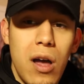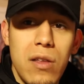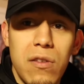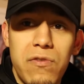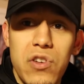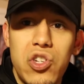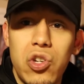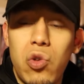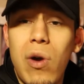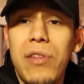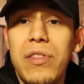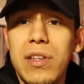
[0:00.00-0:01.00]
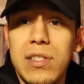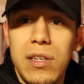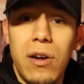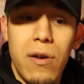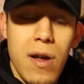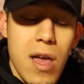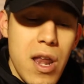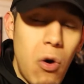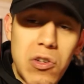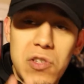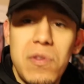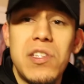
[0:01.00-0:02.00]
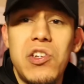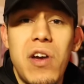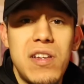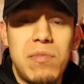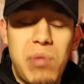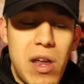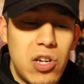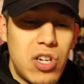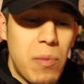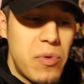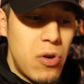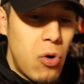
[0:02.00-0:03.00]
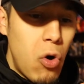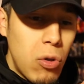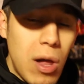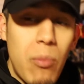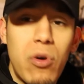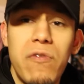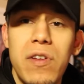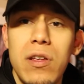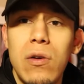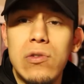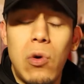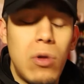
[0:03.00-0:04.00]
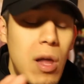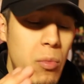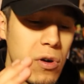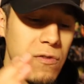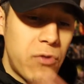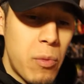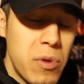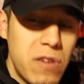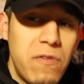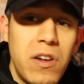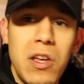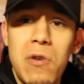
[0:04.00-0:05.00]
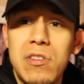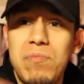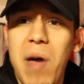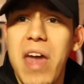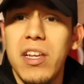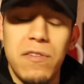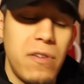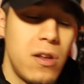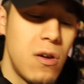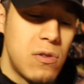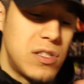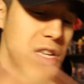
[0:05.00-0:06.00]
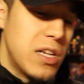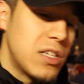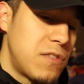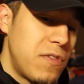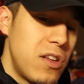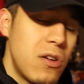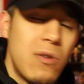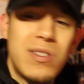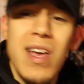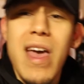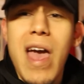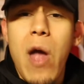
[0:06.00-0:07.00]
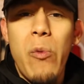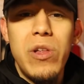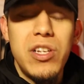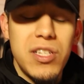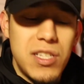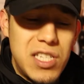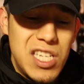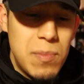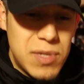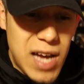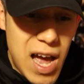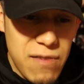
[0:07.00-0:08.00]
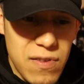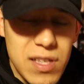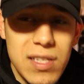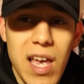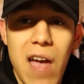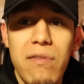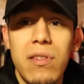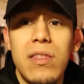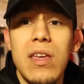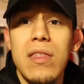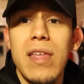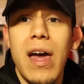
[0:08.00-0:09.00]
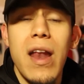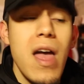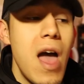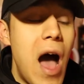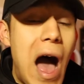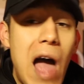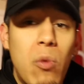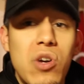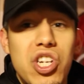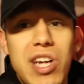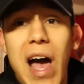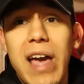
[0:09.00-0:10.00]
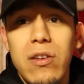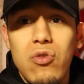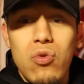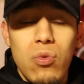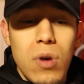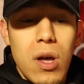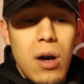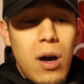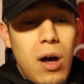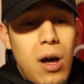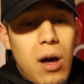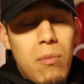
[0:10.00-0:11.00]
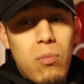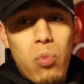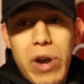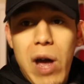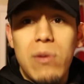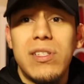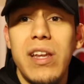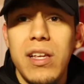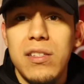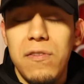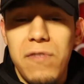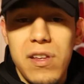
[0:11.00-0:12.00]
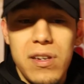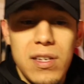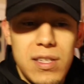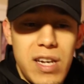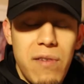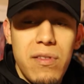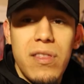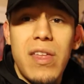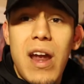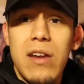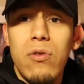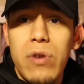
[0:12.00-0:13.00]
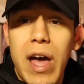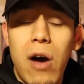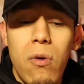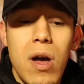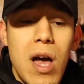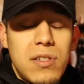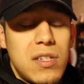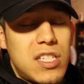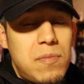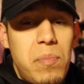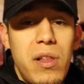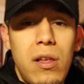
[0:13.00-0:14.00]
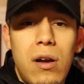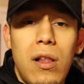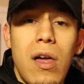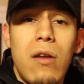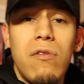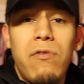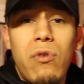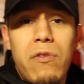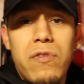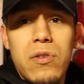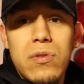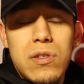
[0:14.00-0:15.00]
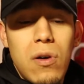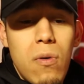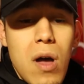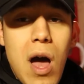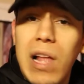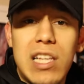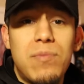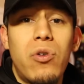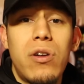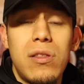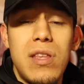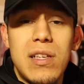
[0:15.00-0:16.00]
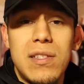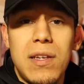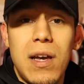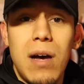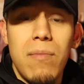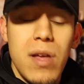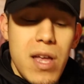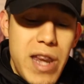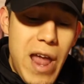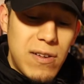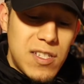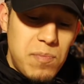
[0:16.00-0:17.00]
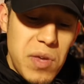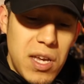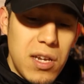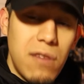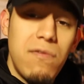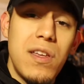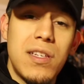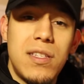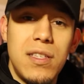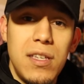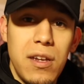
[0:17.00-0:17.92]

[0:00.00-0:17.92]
in the future throughout this year. Also this year I just plan on dropping a whole lot more videos, a whole lot more informative videos, Spanish videos, English videos, and really just deep dive into everything that I wish I knew when I was getting into fitness and everything that I know now. I'm just gonna spill it all out on the floor for you, so lots more good things to come. Now, speaking of this